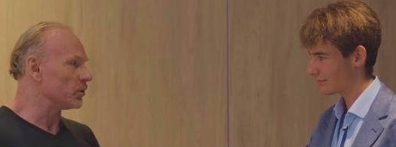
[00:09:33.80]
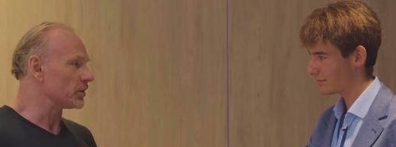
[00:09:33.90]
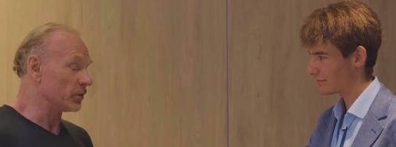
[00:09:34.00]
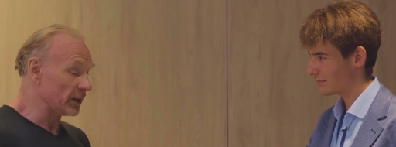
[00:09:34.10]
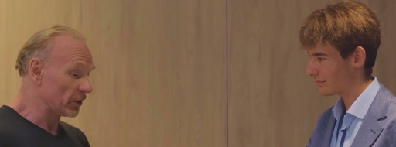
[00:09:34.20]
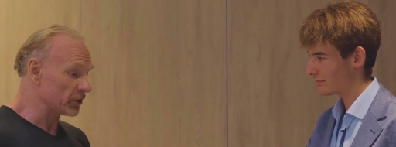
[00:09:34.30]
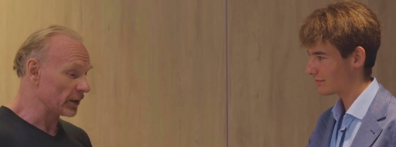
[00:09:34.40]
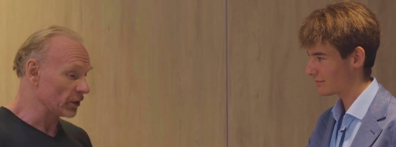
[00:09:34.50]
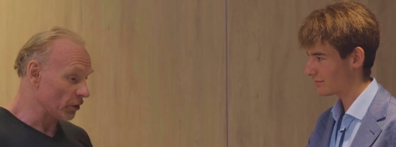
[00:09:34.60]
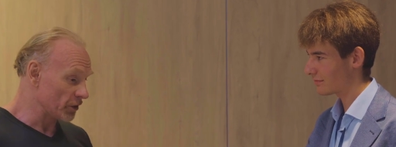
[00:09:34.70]
Speaker 1: towards it with
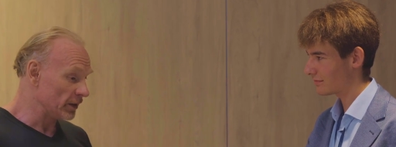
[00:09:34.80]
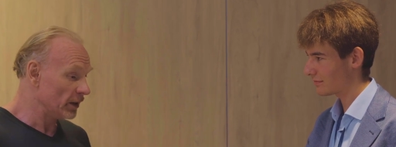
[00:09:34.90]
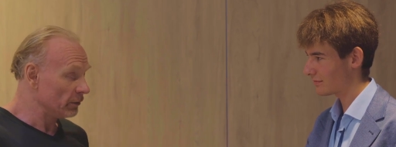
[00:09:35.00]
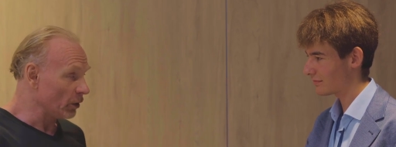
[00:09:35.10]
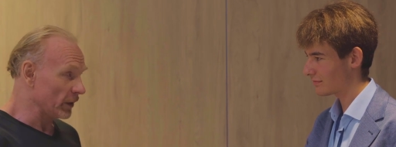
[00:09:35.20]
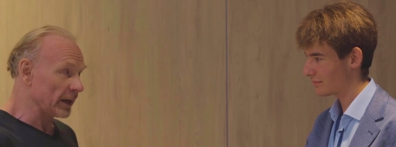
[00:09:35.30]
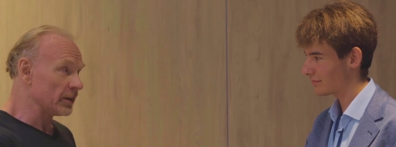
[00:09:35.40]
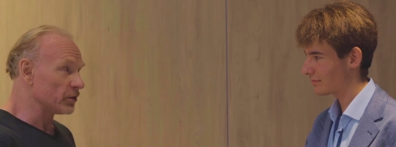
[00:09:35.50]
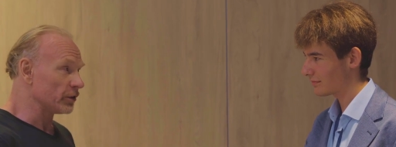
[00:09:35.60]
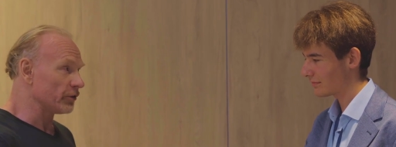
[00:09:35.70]
nanotechnology, but we
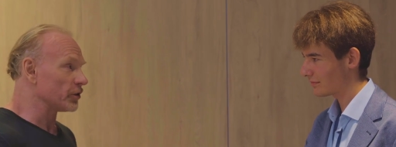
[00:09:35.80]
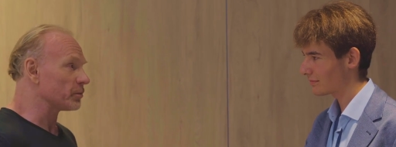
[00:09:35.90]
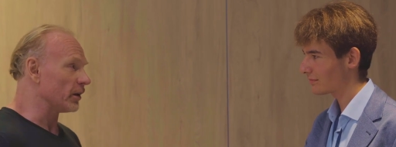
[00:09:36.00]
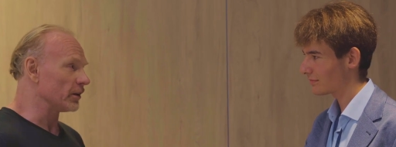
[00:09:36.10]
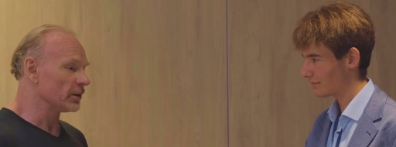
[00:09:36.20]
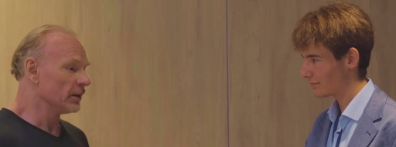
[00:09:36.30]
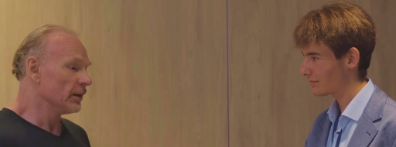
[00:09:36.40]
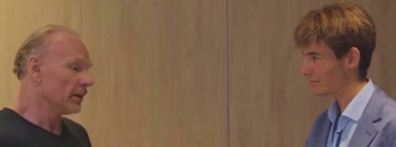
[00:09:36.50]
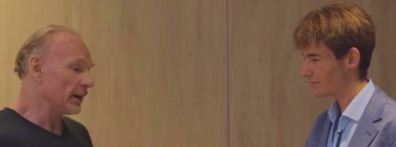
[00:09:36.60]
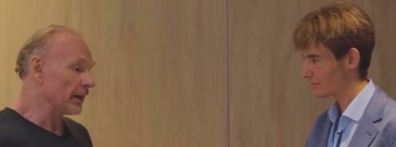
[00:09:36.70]
can do the first part.
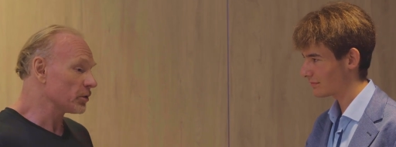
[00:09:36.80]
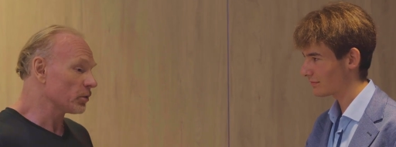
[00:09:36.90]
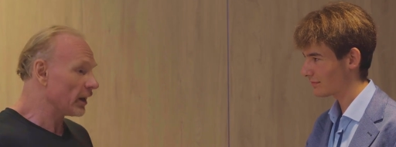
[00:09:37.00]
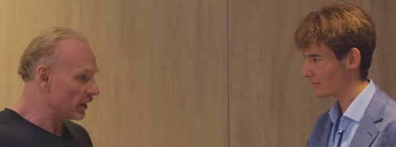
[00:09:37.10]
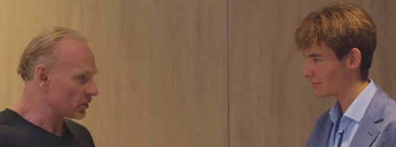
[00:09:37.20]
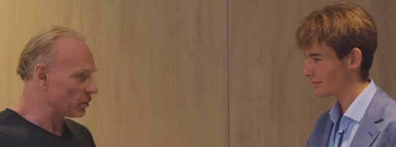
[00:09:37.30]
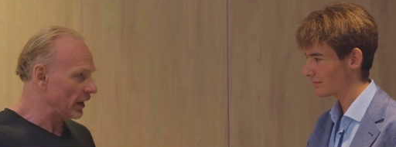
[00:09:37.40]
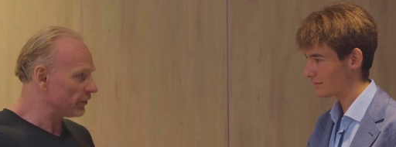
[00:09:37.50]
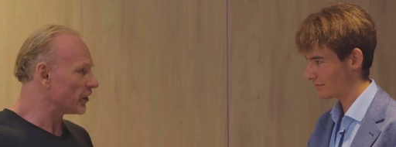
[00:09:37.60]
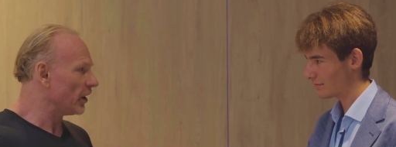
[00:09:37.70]
And that's okay, because we
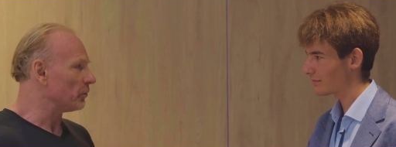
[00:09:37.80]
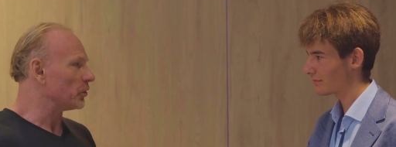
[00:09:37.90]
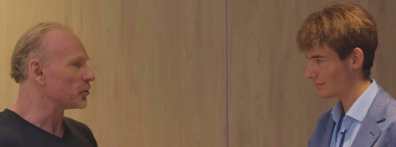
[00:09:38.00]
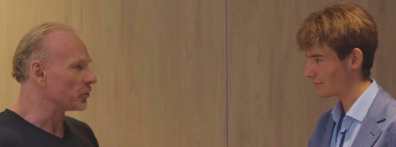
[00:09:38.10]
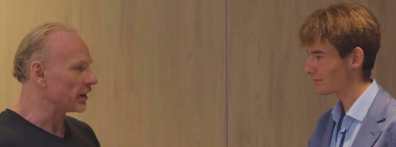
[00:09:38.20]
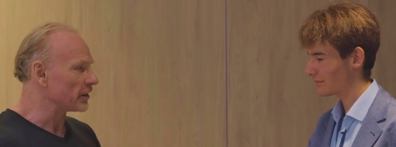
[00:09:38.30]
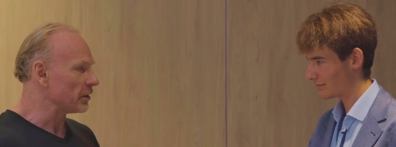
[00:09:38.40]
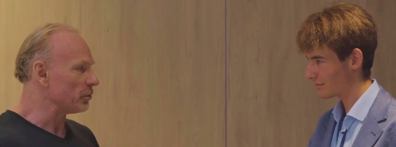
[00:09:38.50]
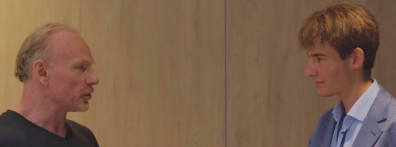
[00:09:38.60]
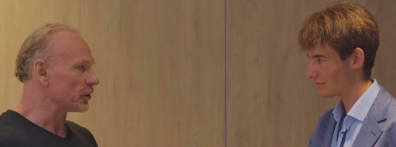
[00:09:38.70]
have time once you're at that
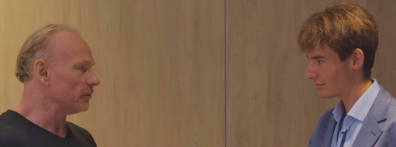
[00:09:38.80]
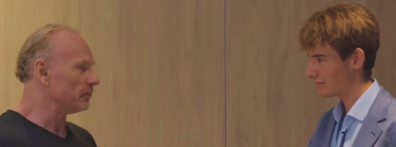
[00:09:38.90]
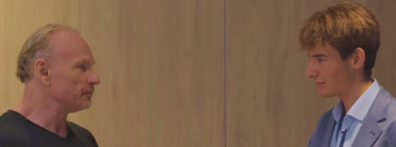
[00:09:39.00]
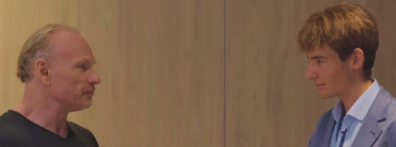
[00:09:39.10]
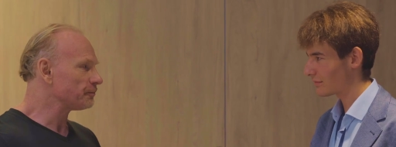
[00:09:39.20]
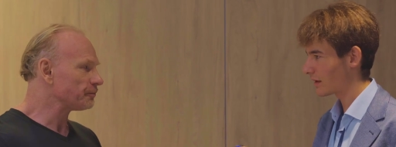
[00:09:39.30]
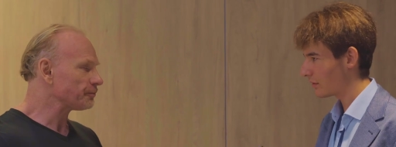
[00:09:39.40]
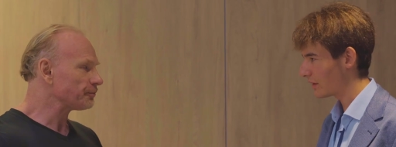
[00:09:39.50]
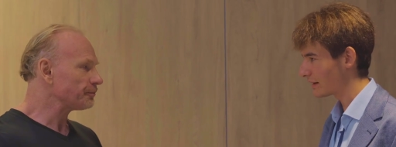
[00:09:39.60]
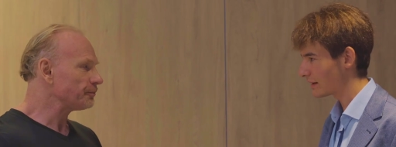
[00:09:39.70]
temperature.
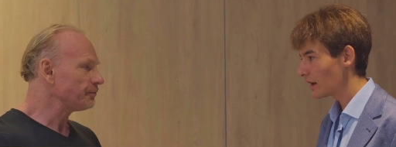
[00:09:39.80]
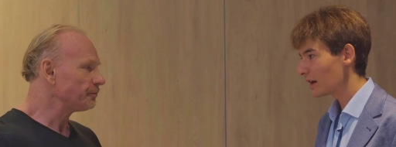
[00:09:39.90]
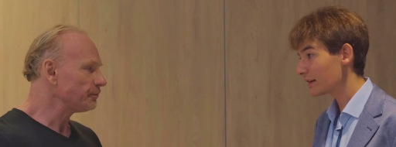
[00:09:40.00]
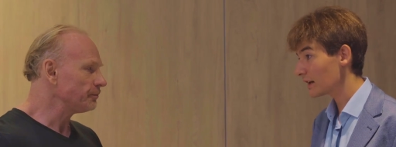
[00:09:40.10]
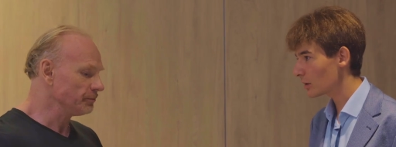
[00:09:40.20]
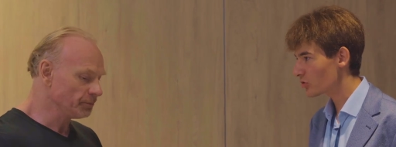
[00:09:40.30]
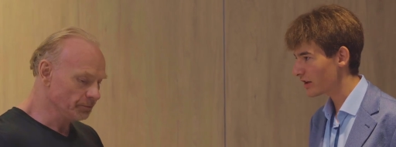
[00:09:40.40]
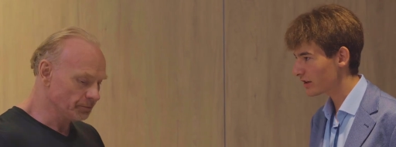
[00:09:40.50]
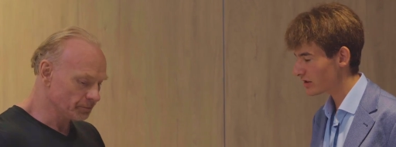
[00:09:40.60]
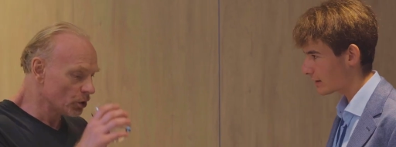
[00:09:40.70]
Speaker 2: Right. Another
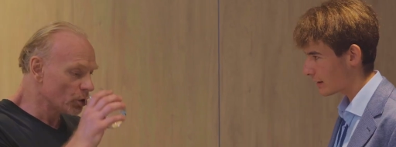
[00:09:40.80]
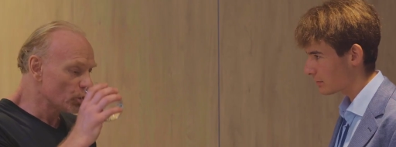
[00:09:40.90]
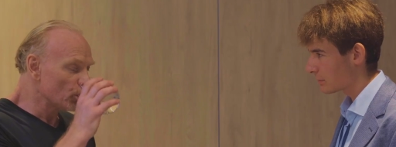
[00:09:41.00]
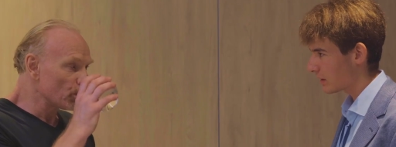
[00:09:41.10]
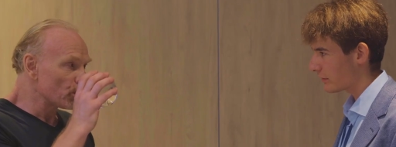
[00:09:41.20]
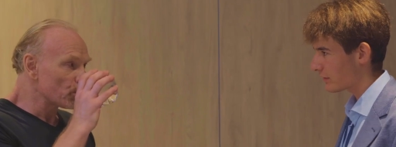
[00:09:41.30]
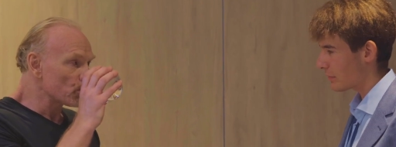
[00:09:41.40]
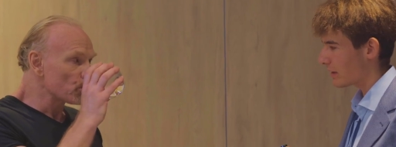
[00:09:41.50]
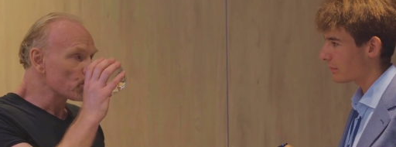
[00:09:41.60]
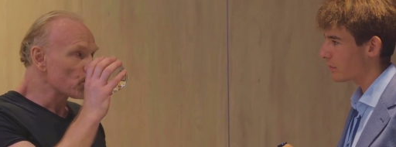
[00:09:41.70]
objection that uh, people
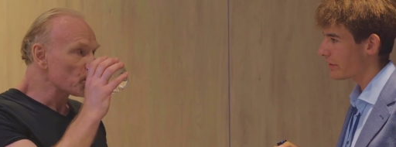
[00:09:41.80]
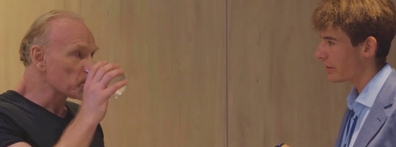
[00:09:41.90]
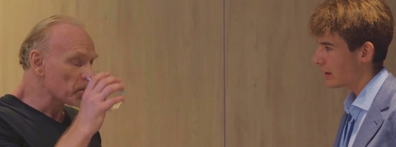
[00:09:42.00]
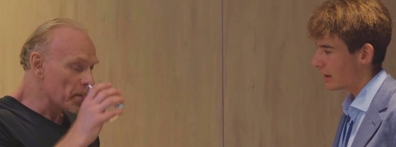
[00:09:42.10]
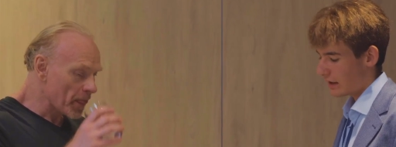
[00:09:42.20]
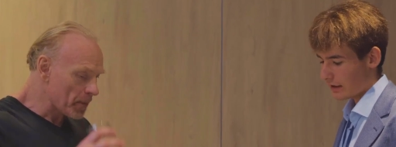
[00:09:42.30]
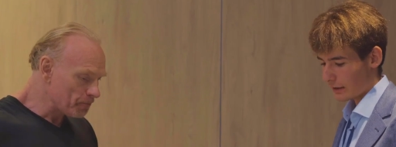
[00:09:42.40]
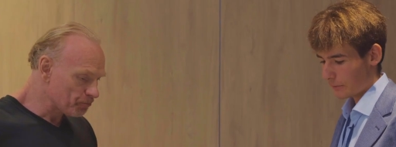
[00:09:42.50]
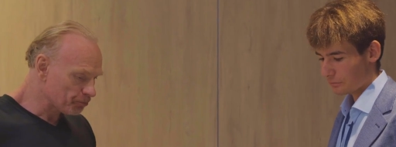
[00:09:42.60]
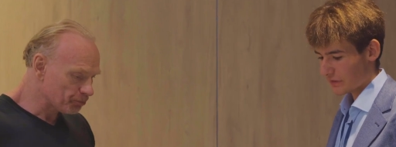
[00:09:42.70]
have come up with
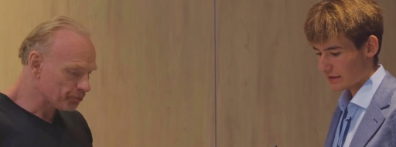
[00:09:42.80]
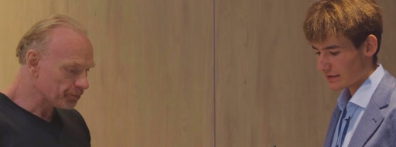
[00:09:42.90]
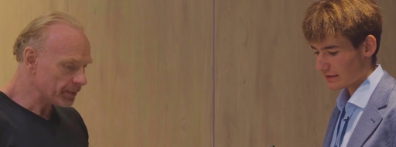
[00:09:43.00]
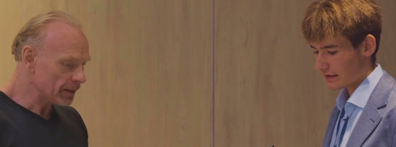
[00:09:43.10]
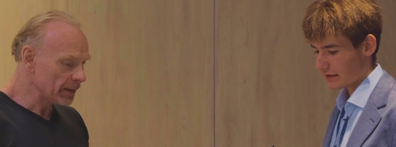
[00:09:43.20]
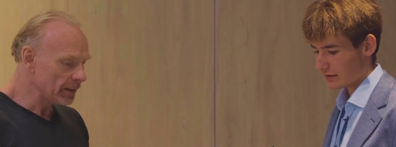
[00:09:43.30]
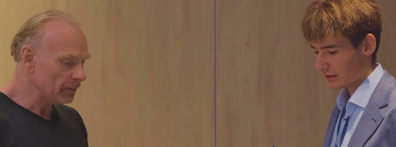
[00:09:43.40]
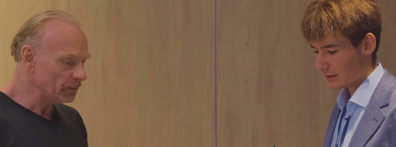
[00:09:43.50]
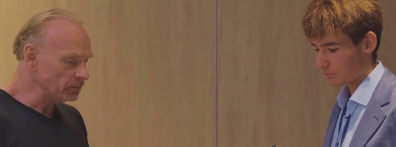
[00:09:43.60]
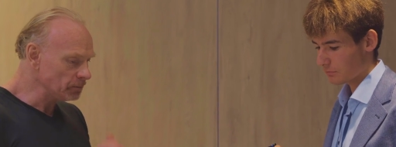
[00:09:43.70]
um, is
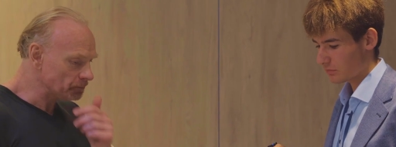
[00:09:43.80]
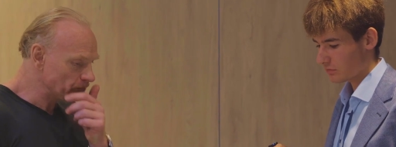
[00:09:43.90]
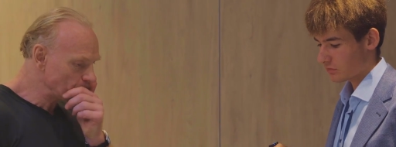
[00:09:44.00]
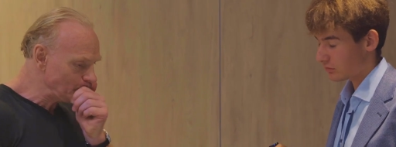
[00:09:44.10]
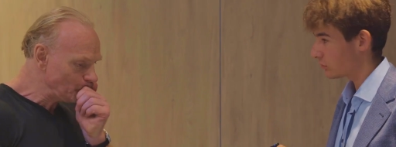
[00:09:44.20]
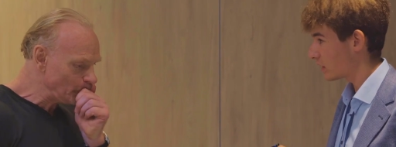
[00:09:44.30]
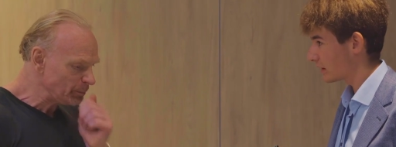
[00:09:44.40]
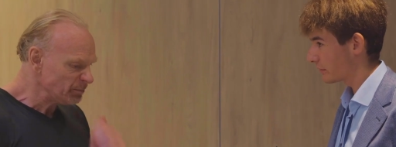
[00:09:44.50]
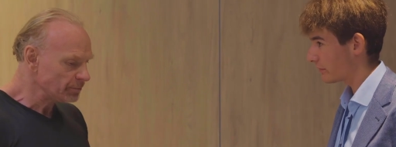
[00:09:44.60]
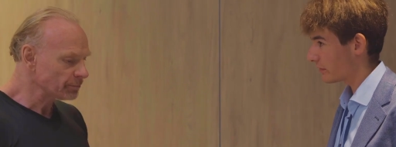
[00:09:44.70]
like, um, hmm
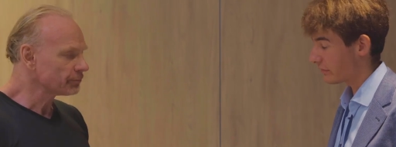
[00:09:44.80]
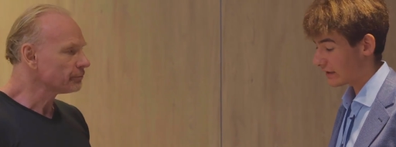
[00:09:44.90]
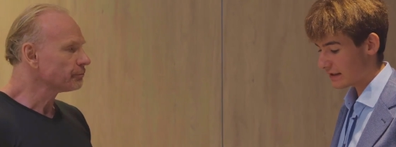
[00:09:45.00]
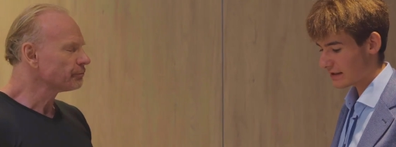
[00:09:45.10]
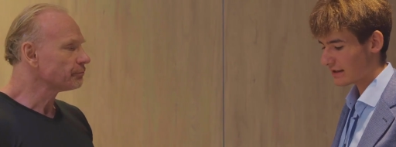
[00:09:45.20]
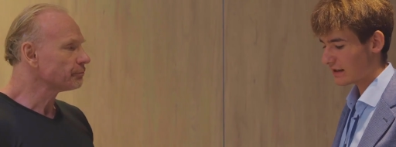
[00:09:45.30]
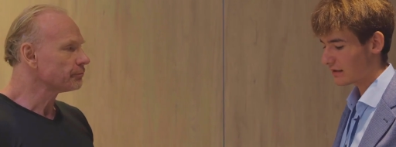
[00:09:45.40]
well, if, if they